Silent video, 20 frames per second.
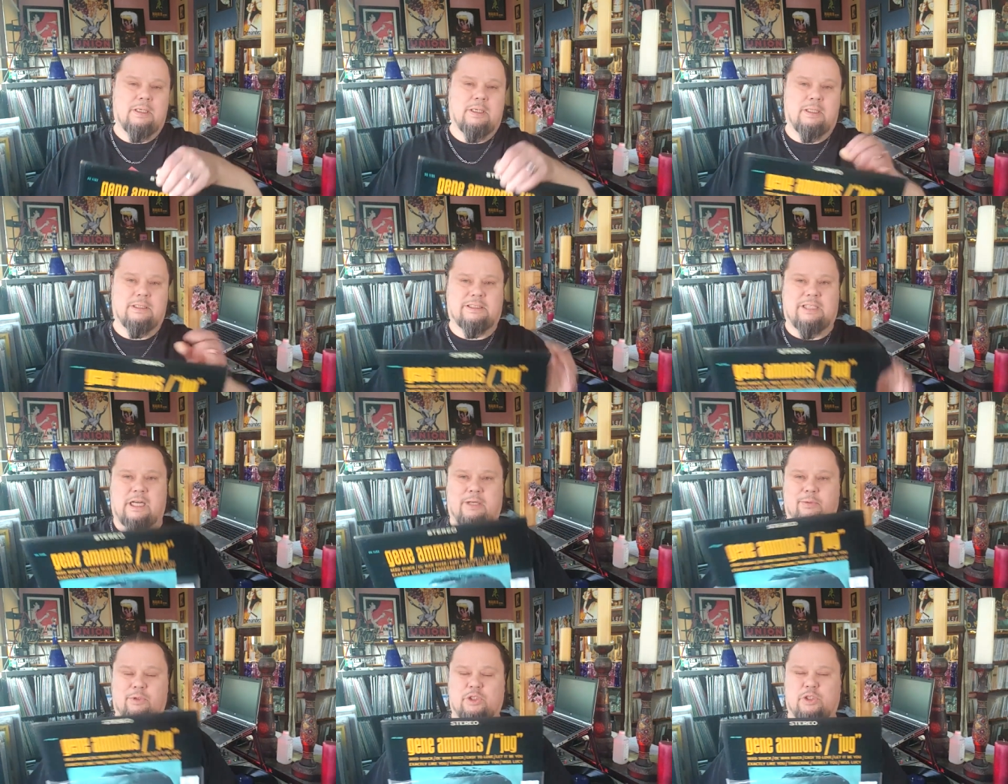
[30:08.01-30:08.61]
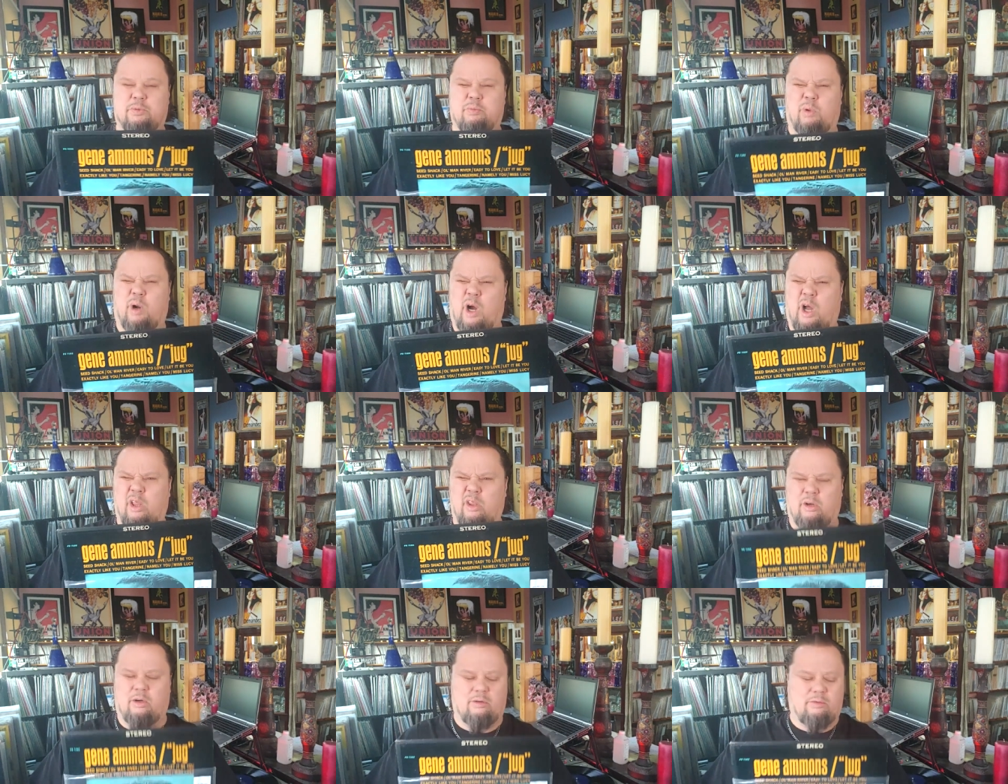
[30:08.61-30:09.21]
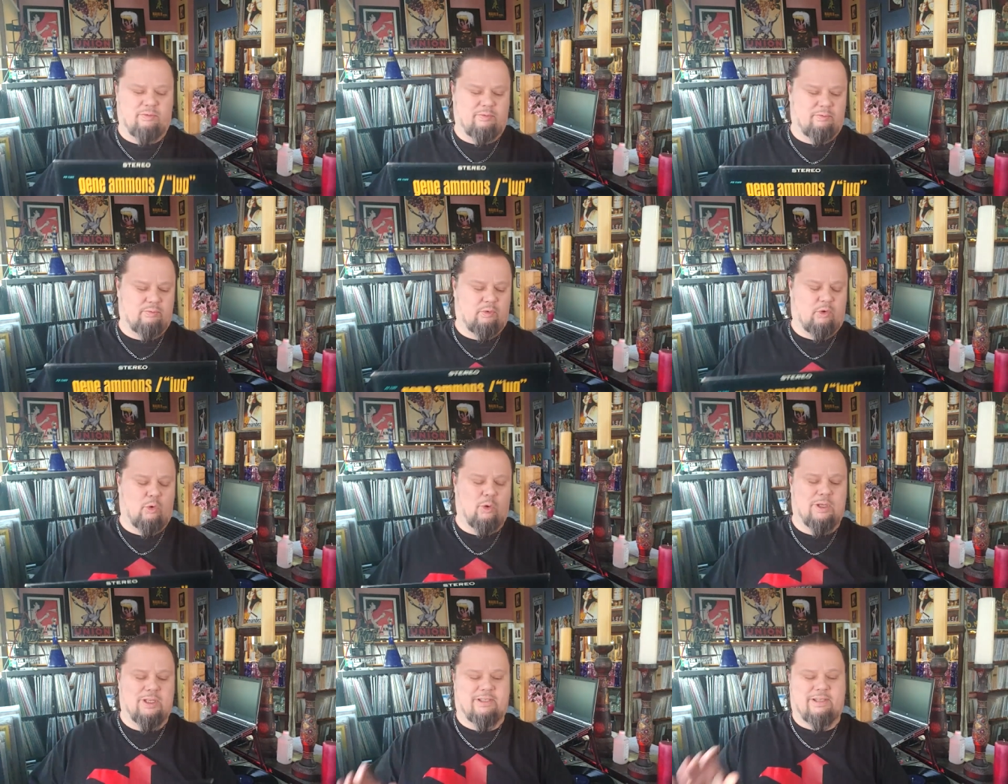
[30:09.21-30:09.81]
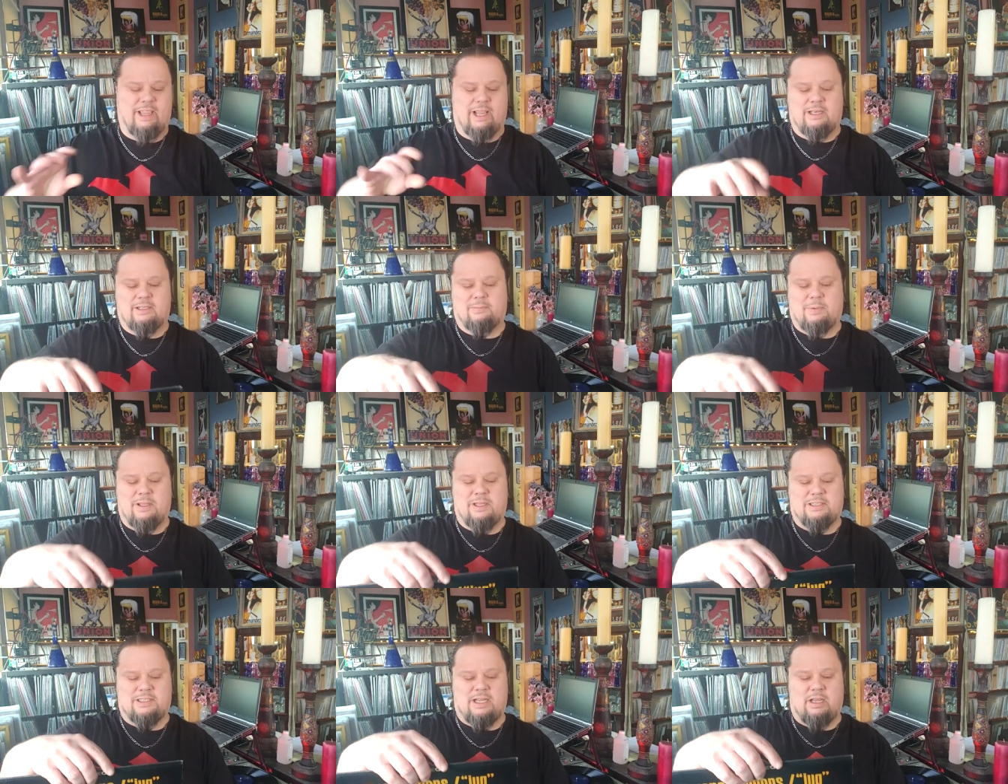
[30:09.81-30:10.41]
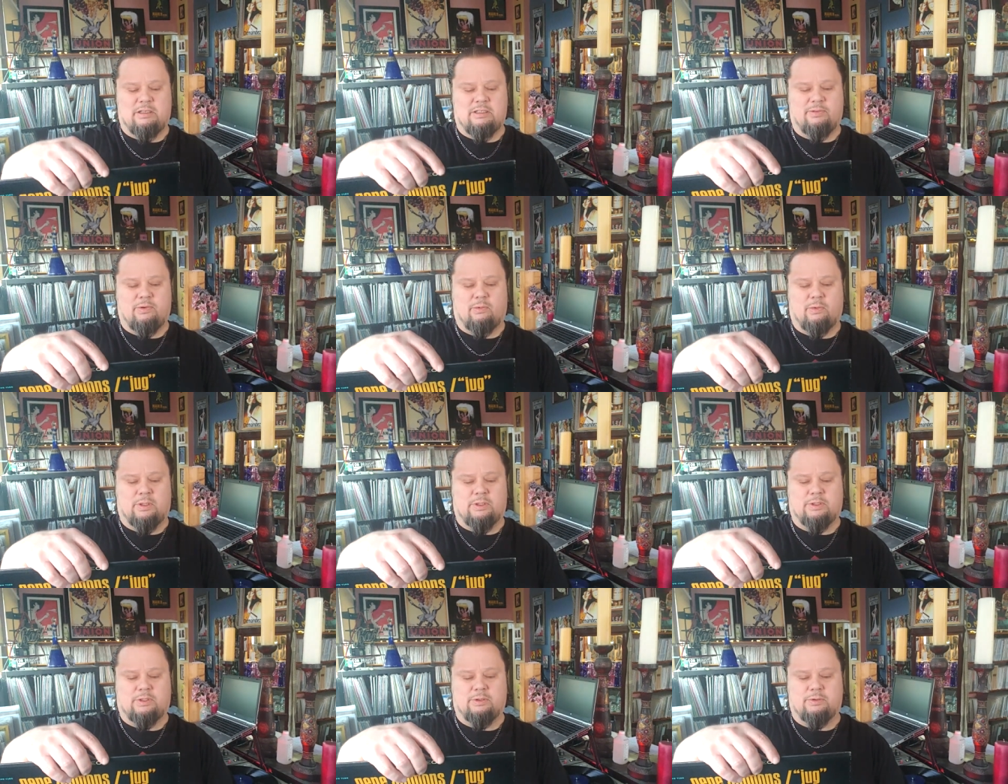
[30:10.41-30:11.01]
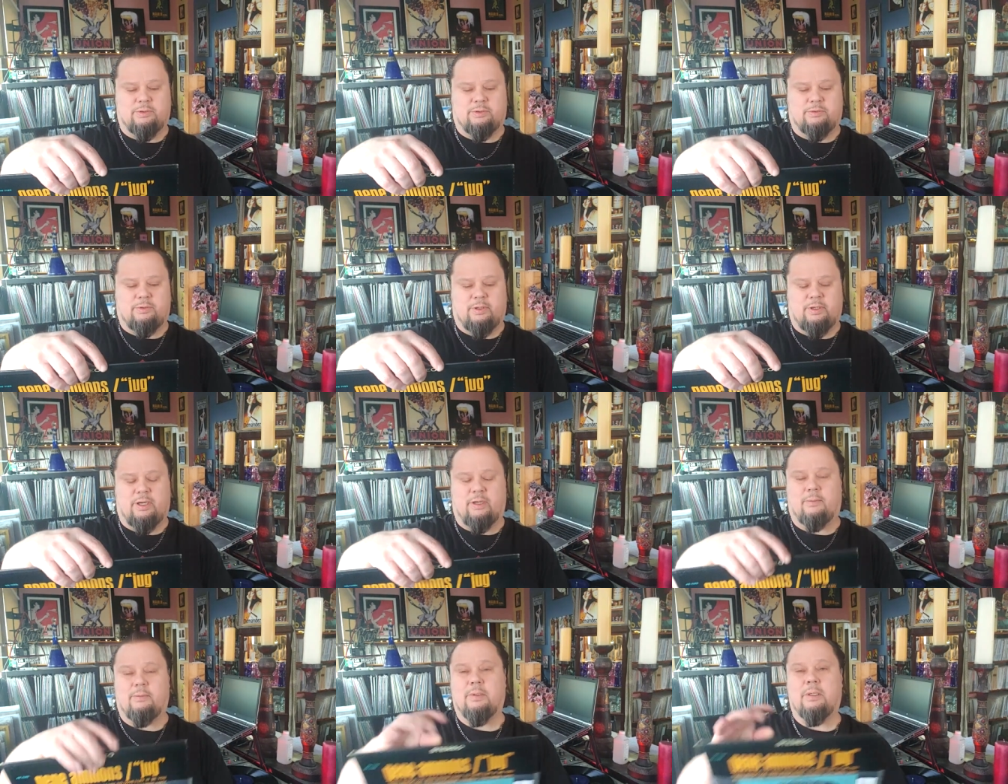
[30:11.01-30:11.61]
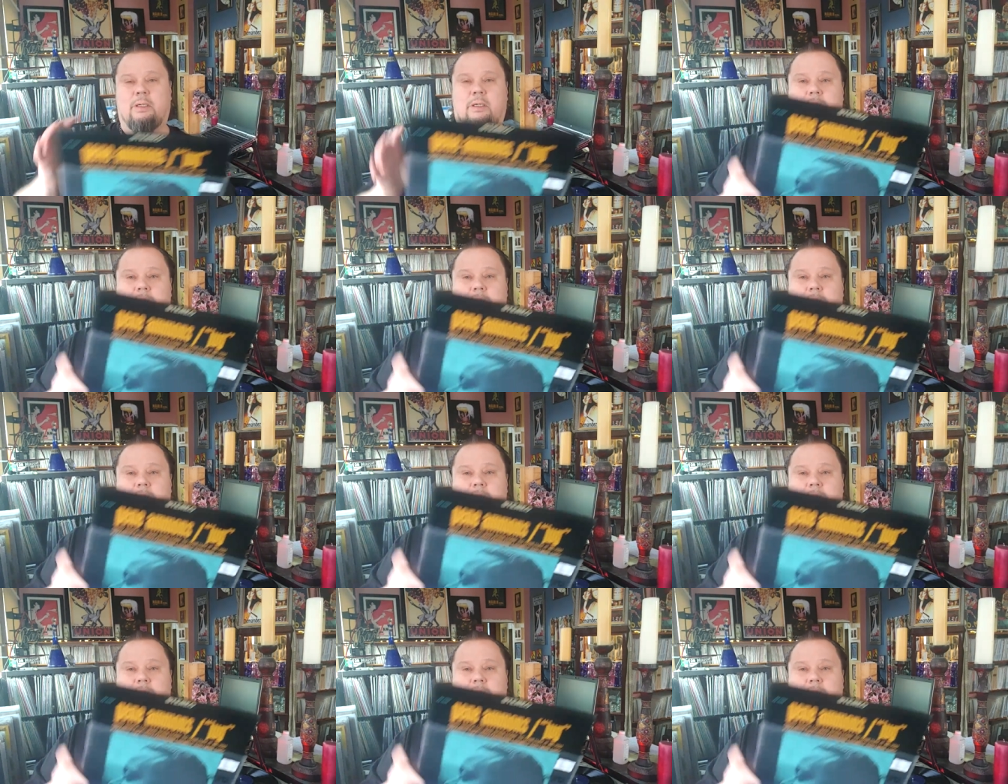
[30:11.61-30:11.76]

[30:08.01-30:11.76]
It's kind of a smaller quintet by the sounds of it. One, two, three, yep.